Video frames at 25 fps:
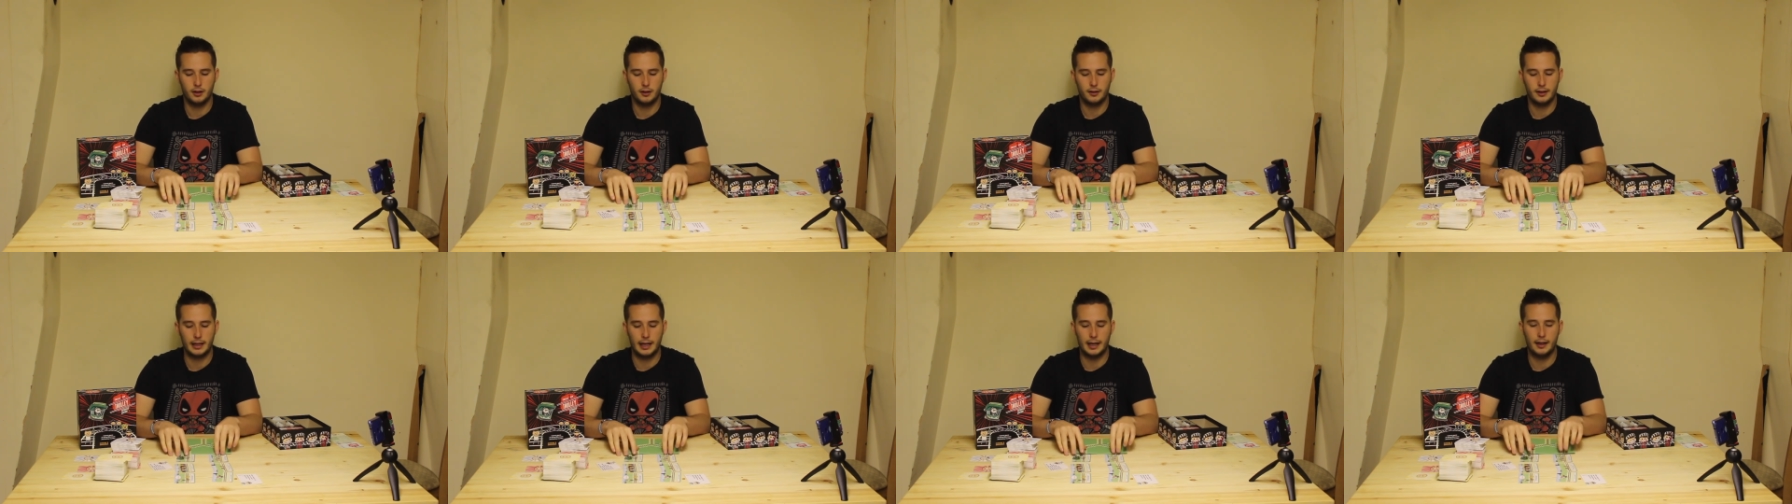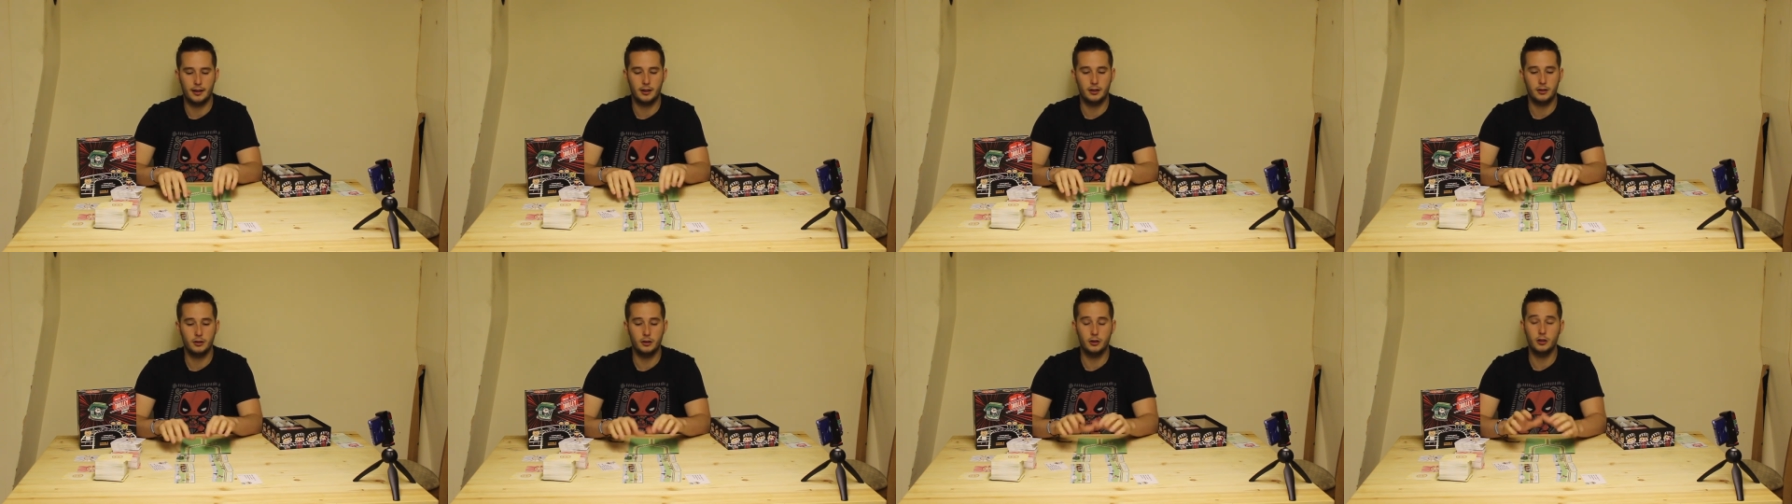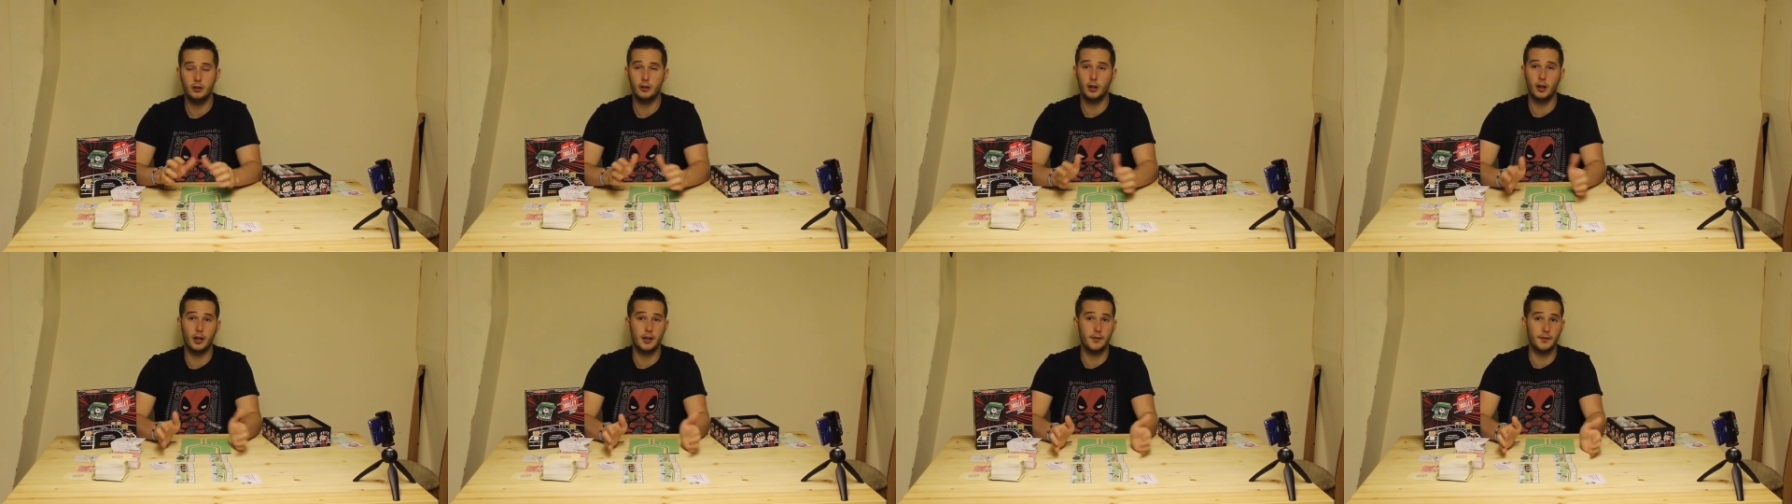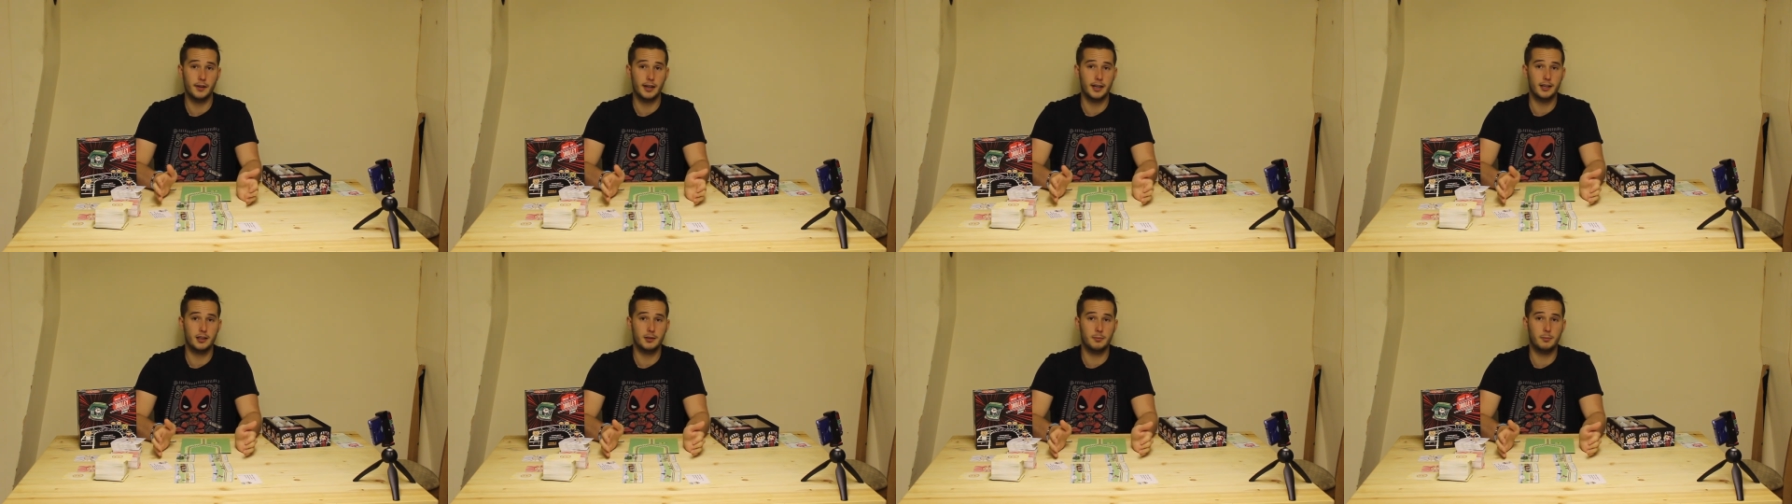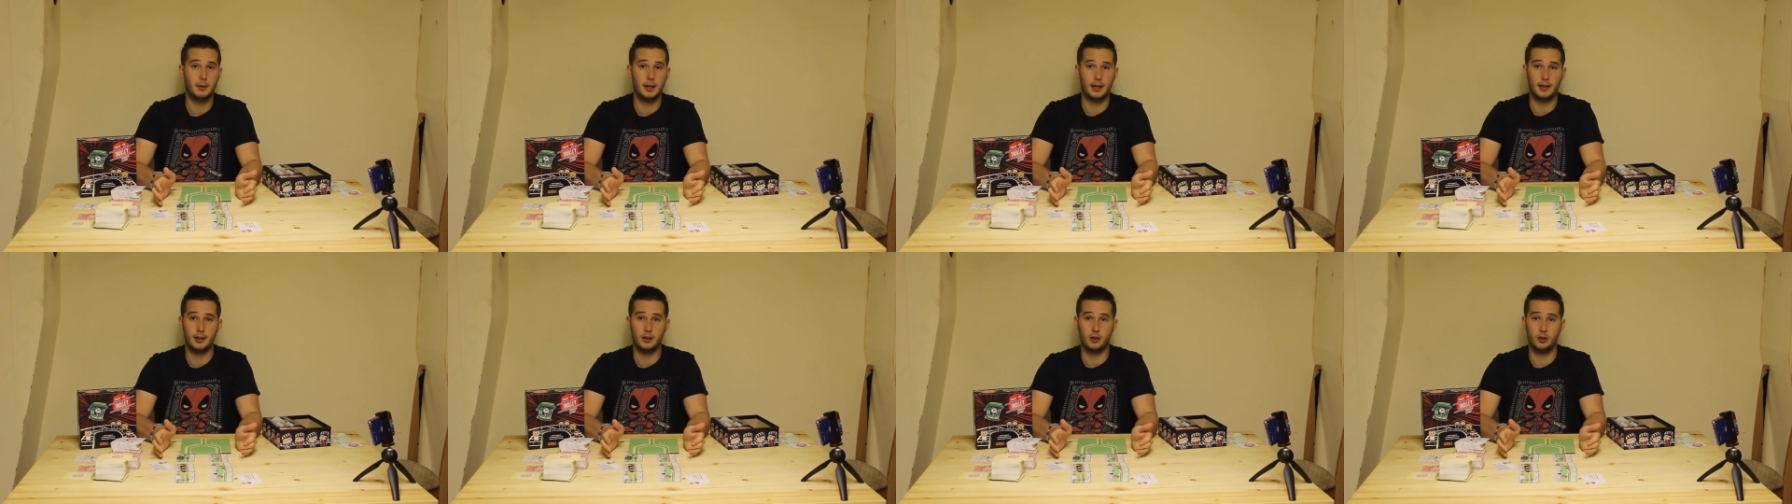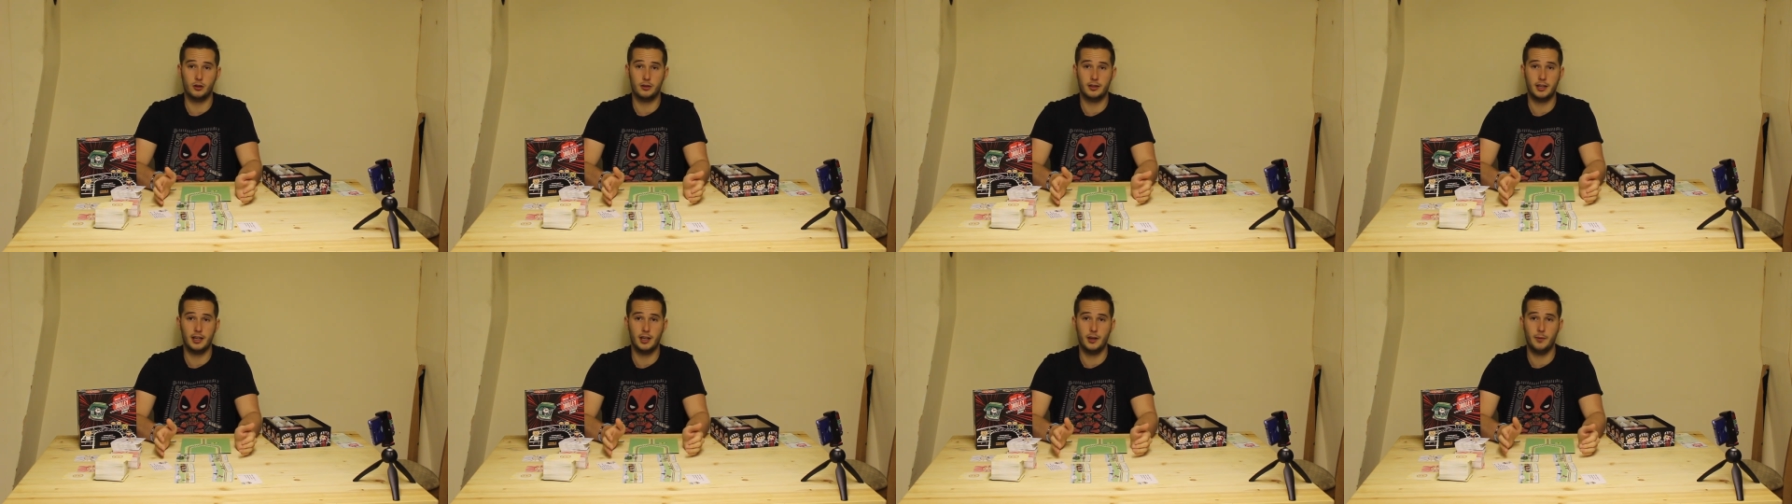that you don't even get to pick in the
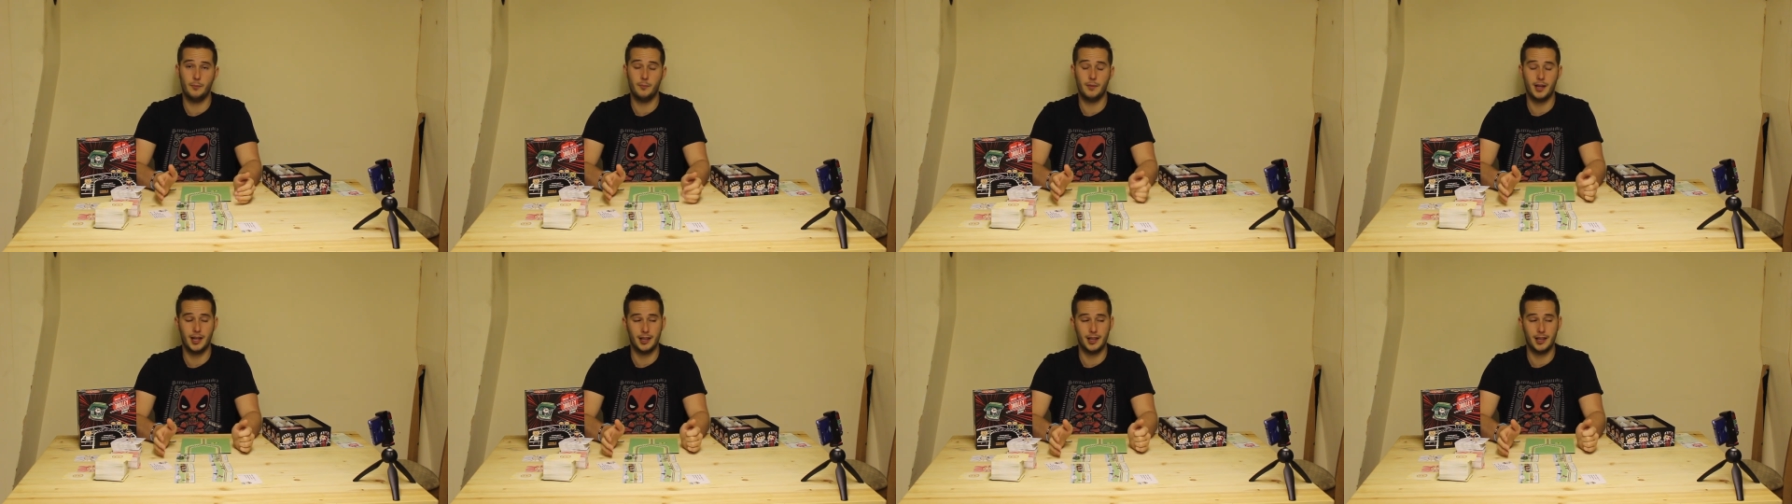team